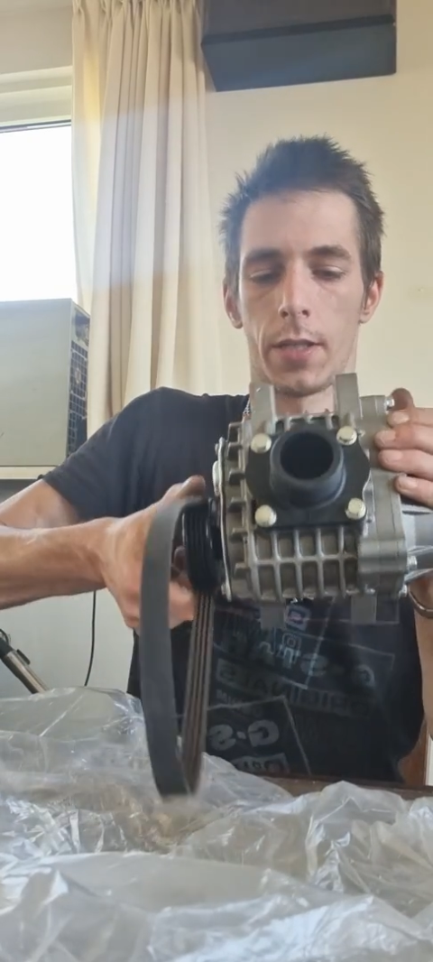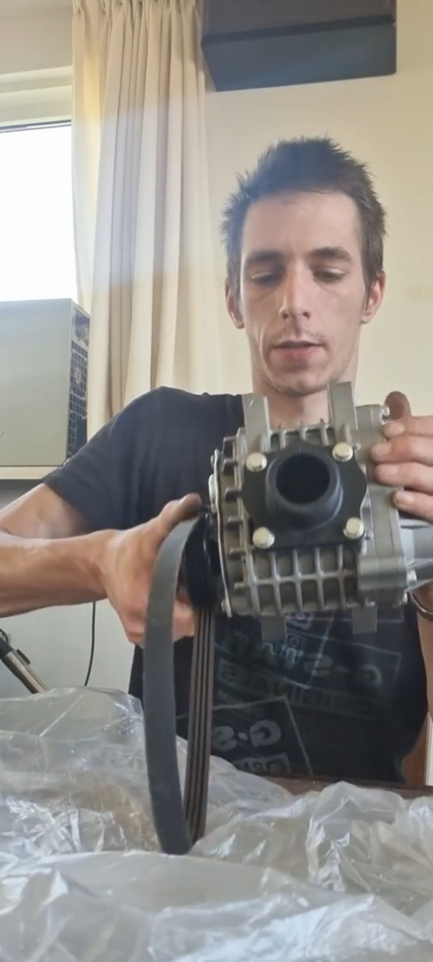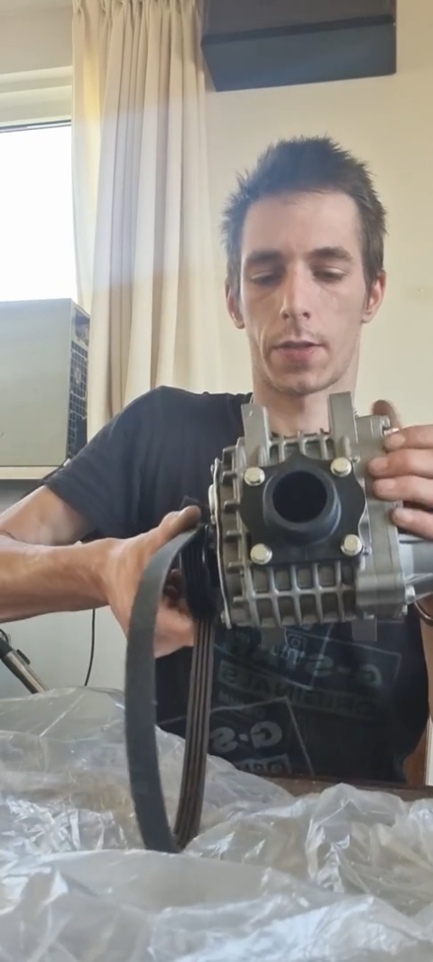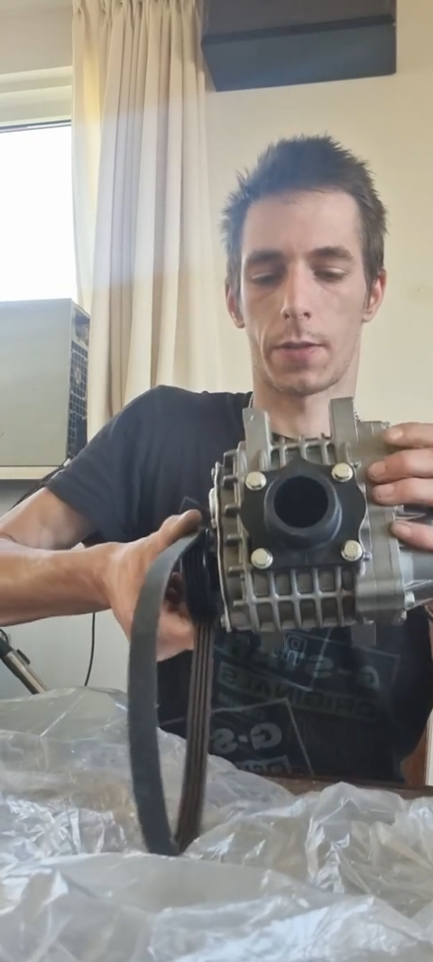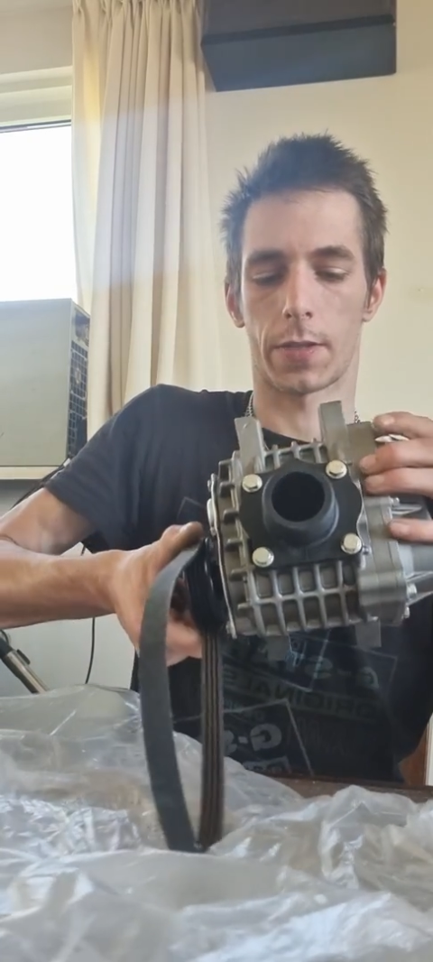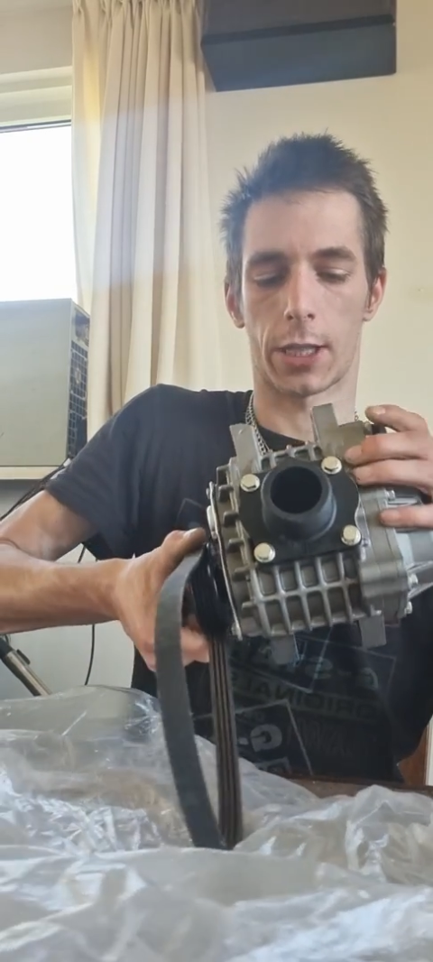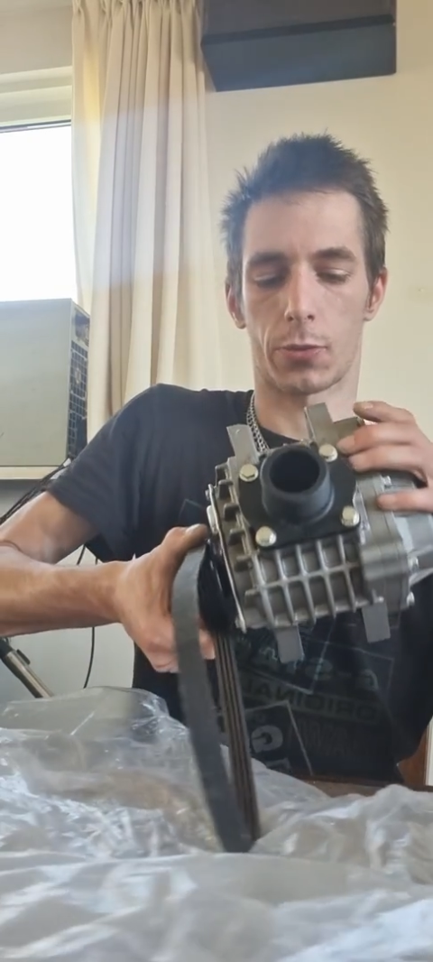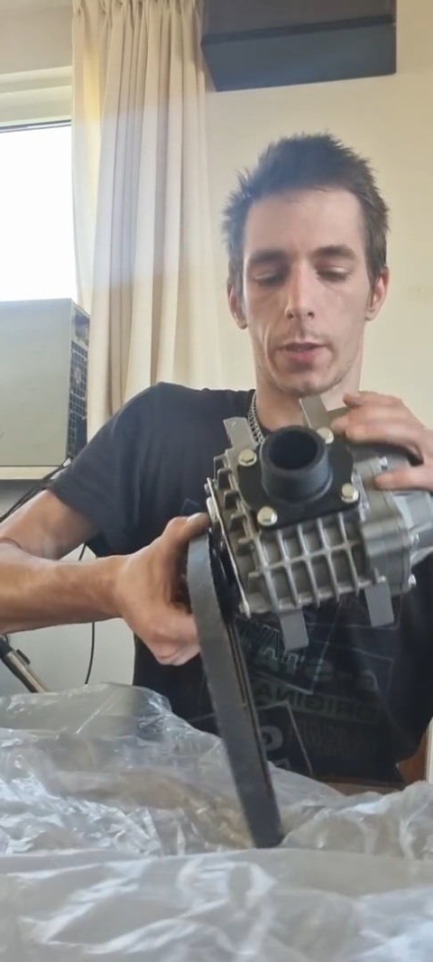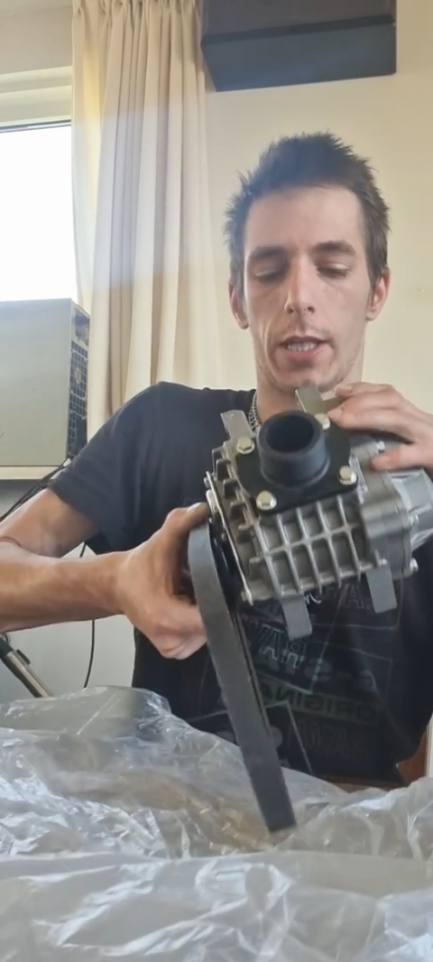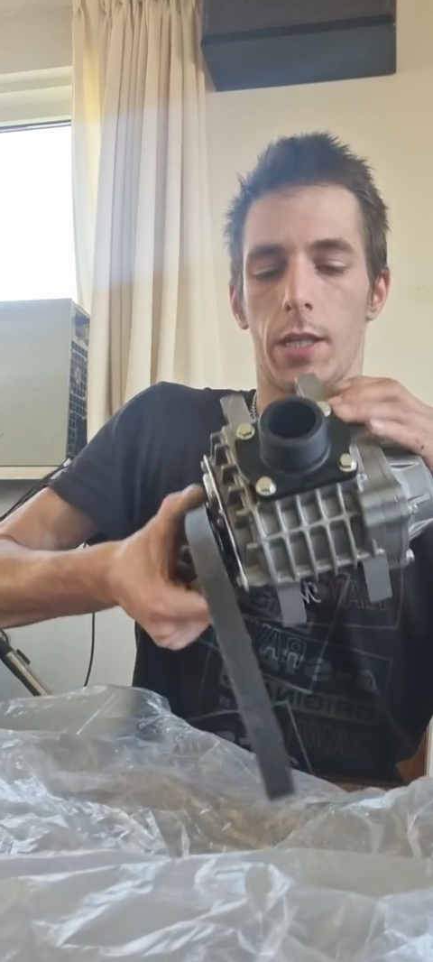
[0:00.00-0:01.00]
So it's
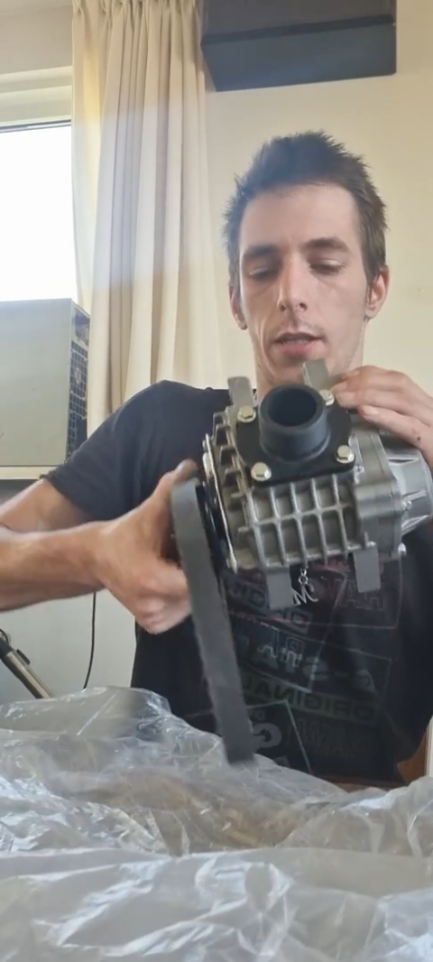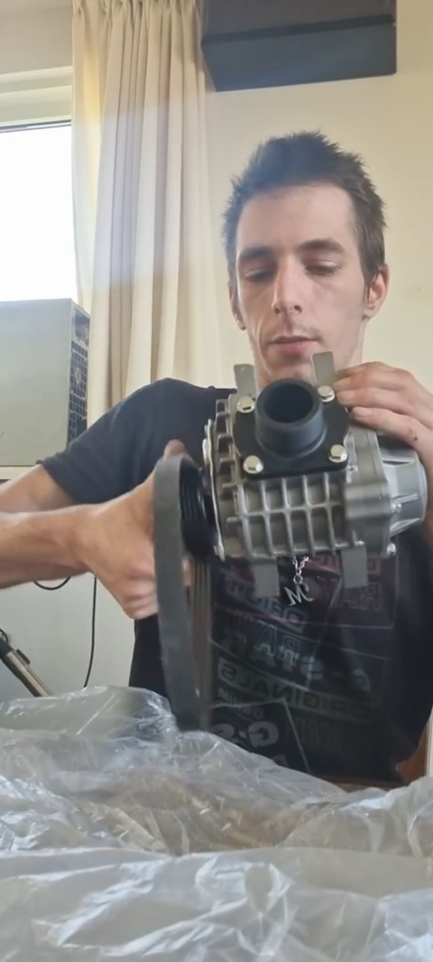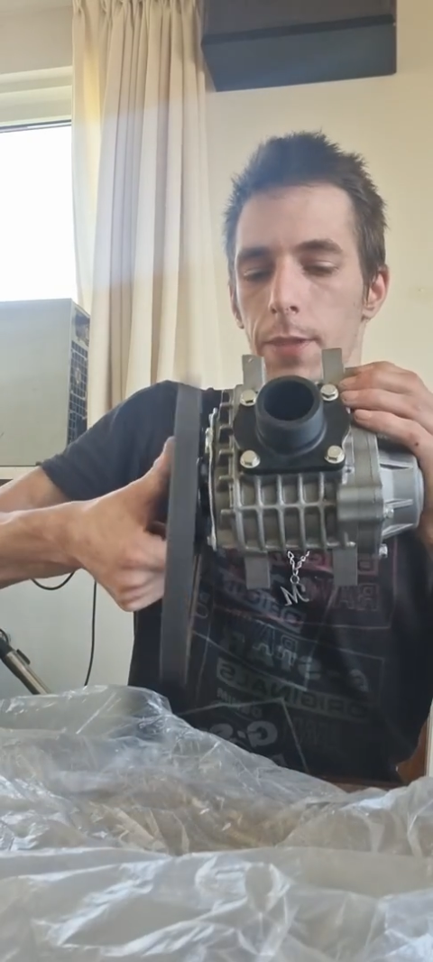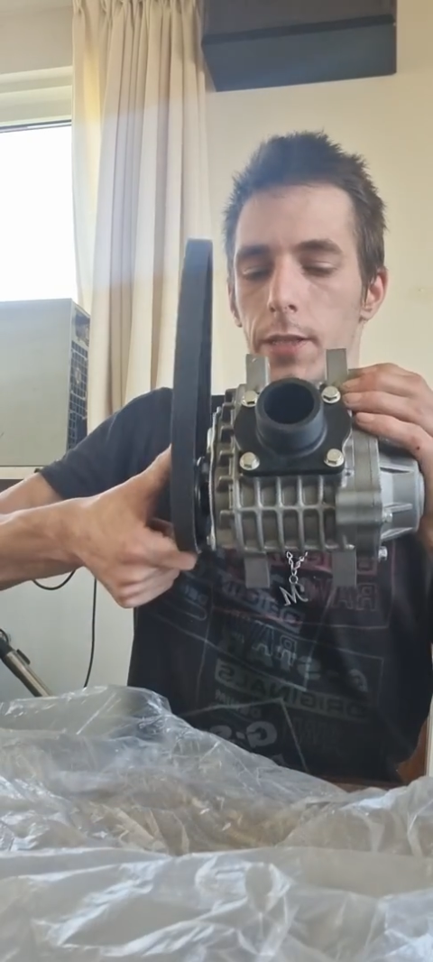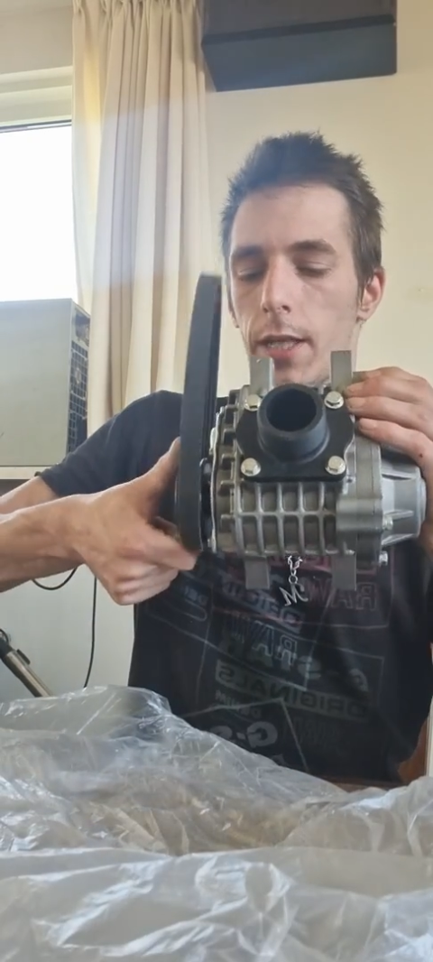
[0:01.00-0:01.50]
actually a little bit